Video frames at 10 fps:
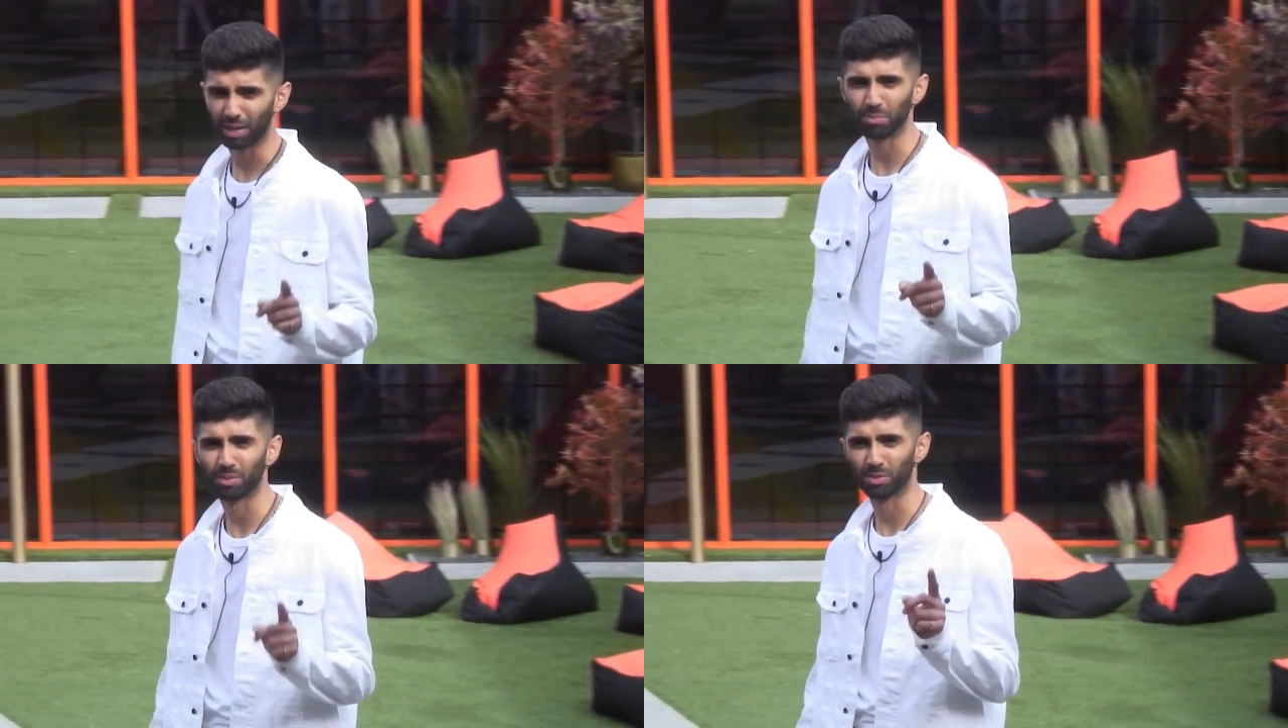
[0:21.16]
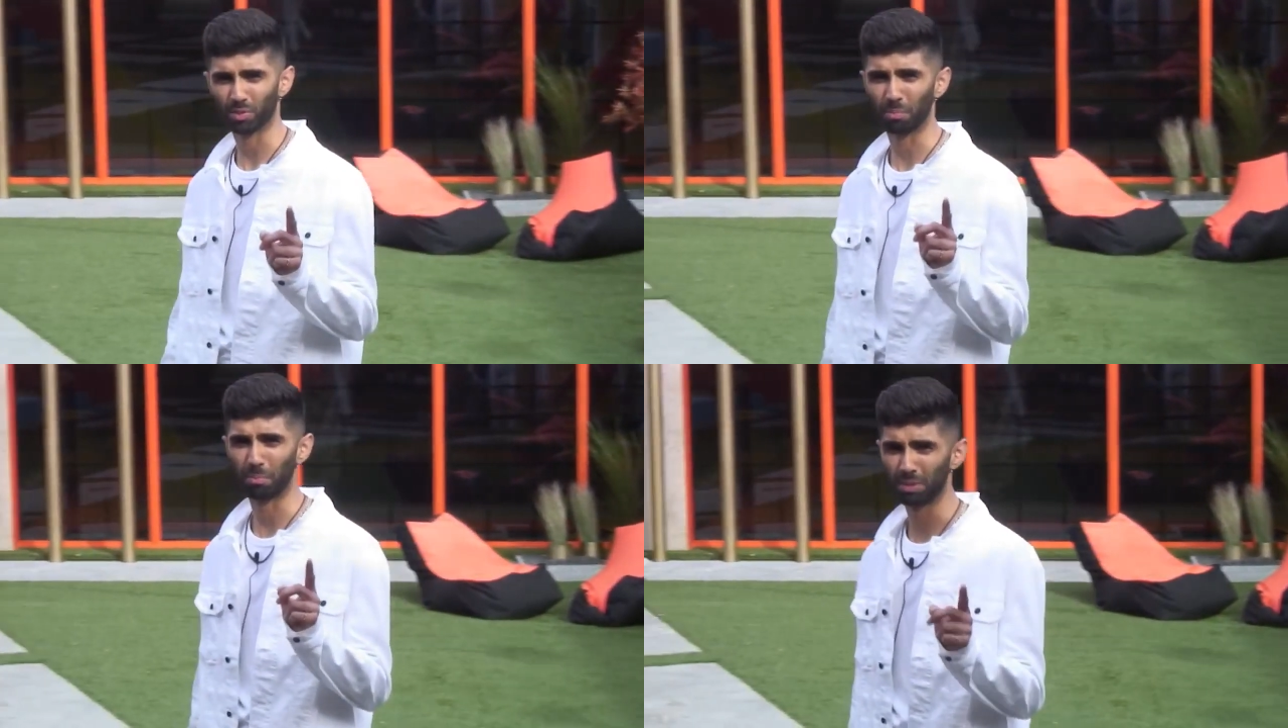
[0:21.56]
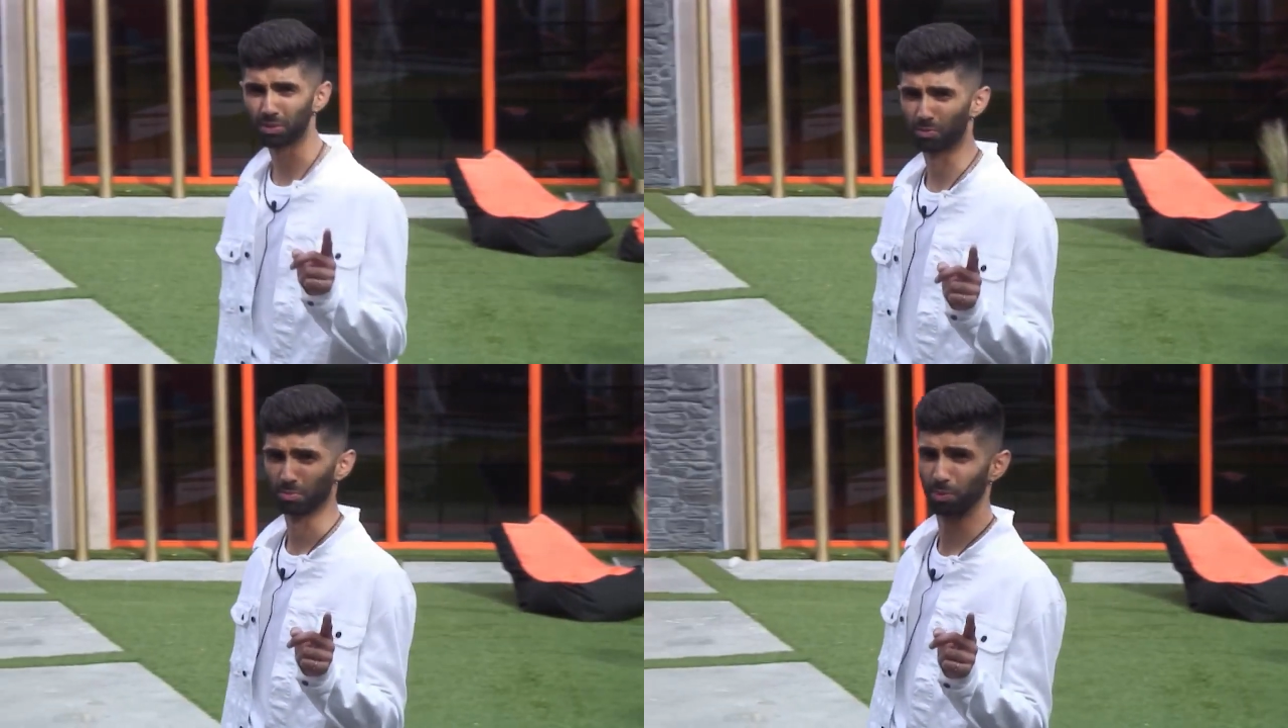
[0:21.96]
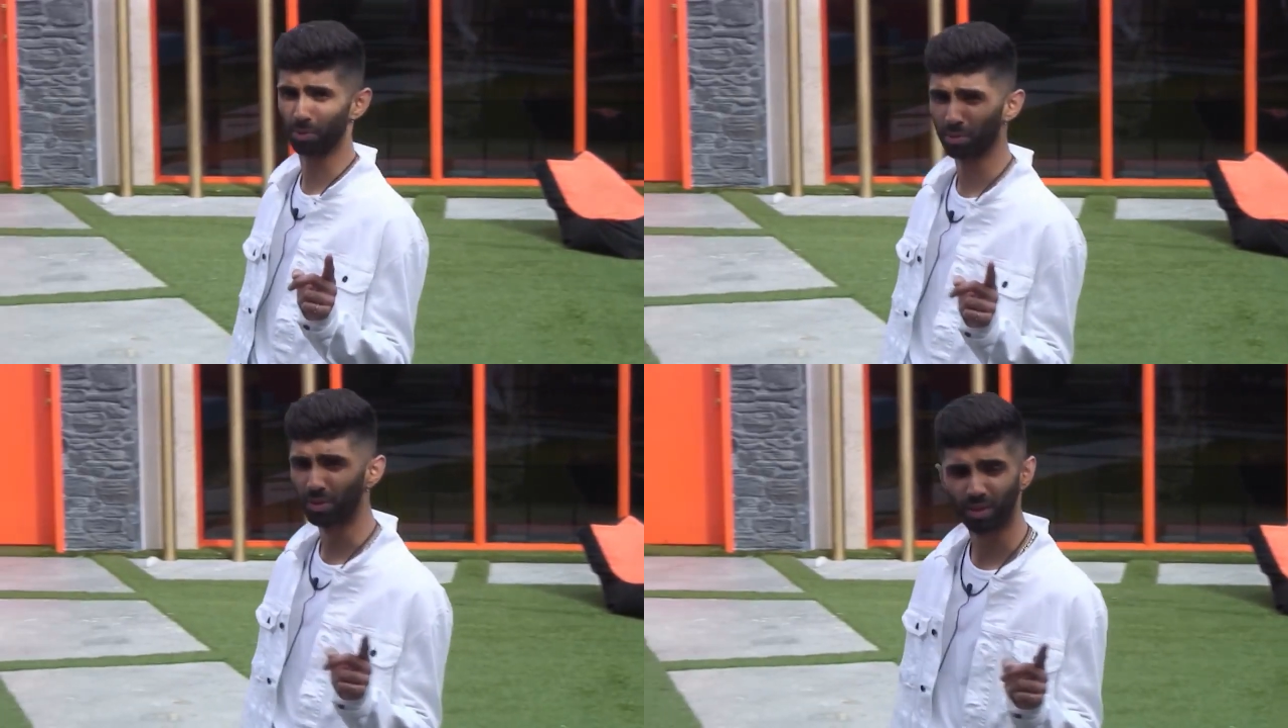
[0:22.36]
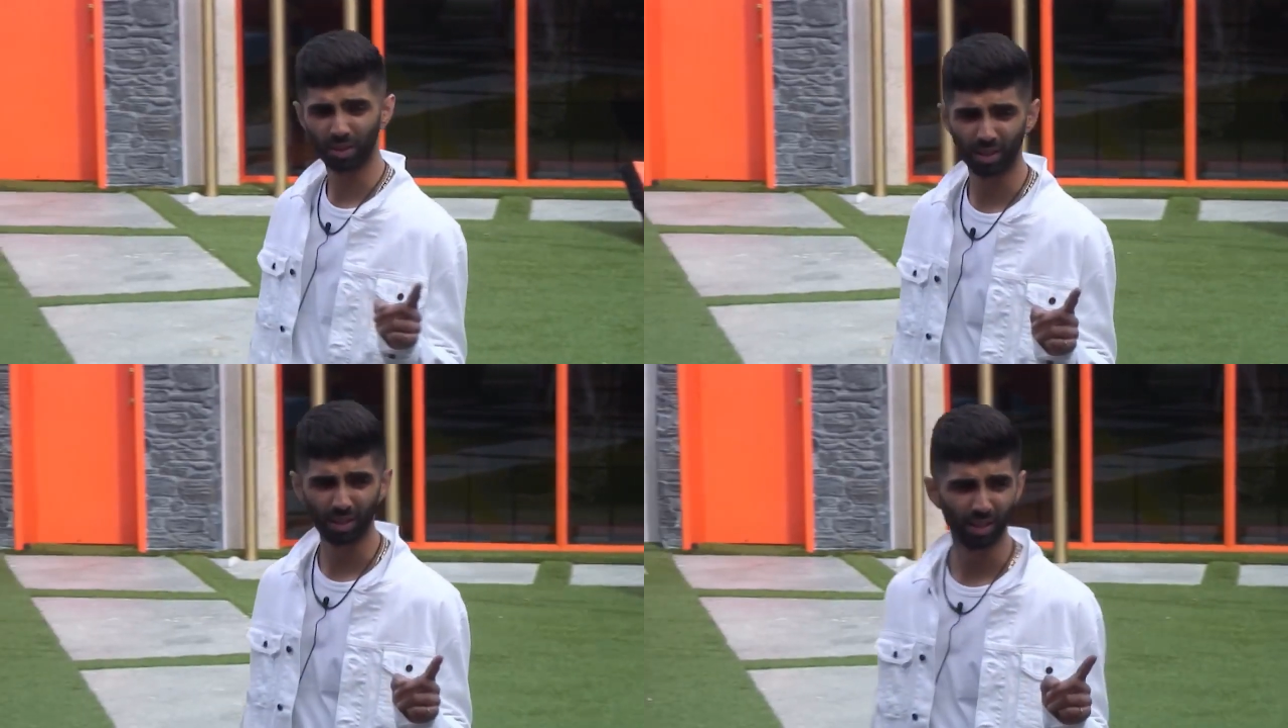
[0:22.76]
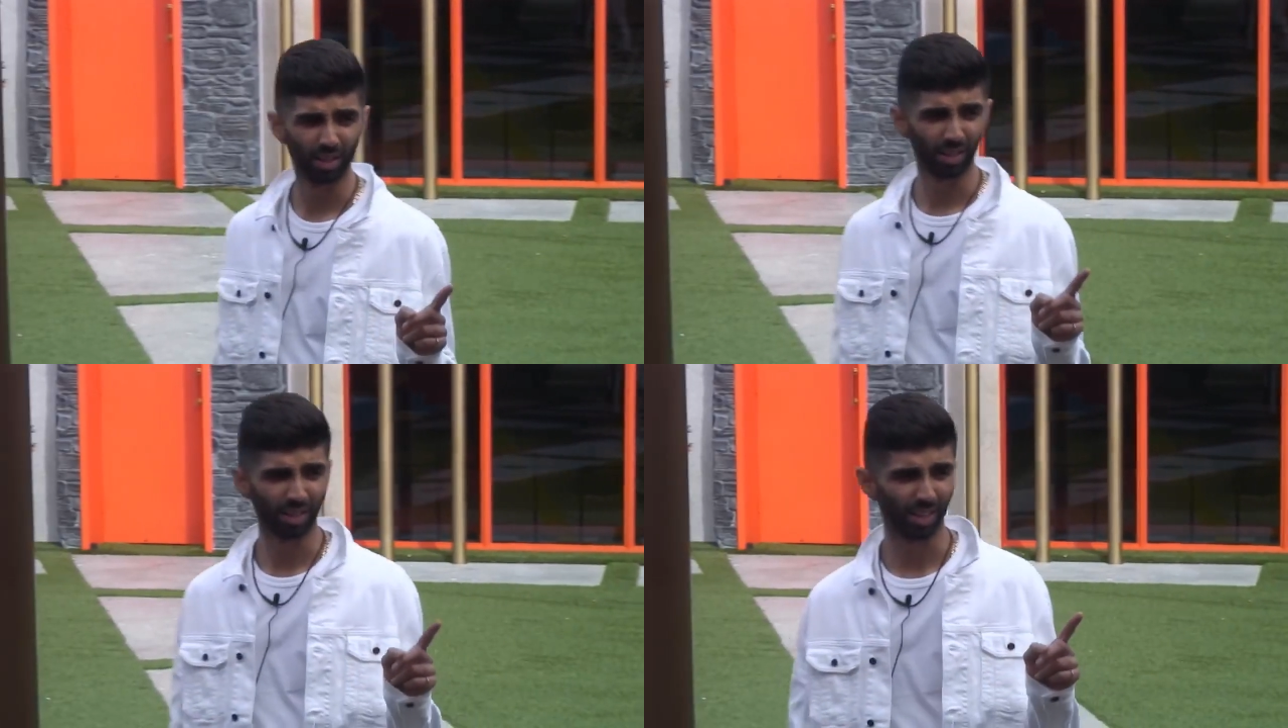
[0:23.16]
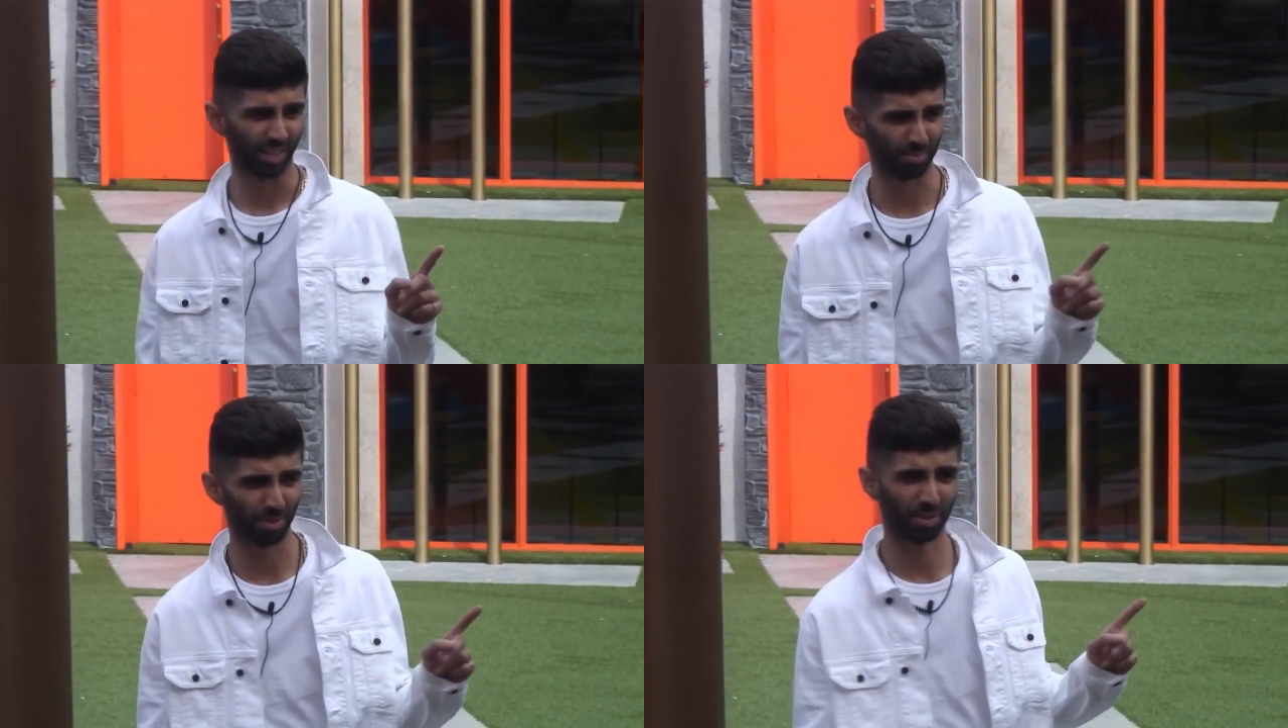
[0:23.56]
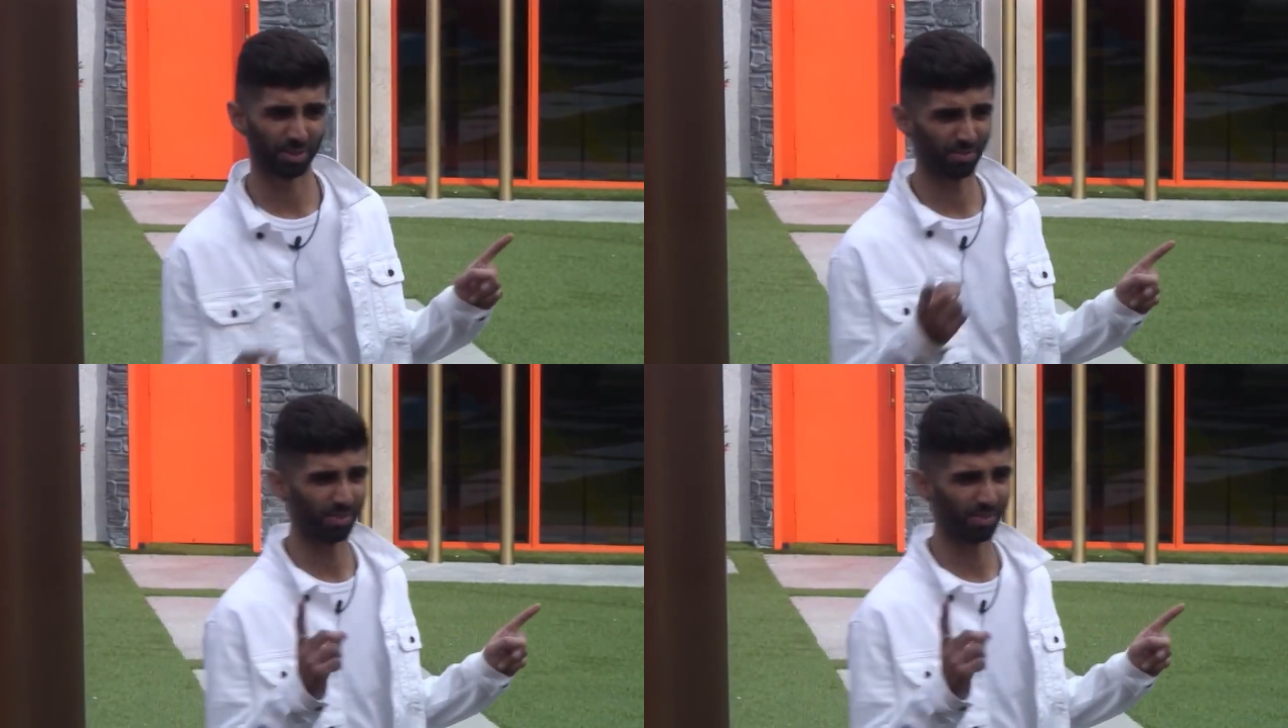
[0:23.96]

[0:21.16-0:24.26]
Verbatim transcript: Cameron's so miserable is because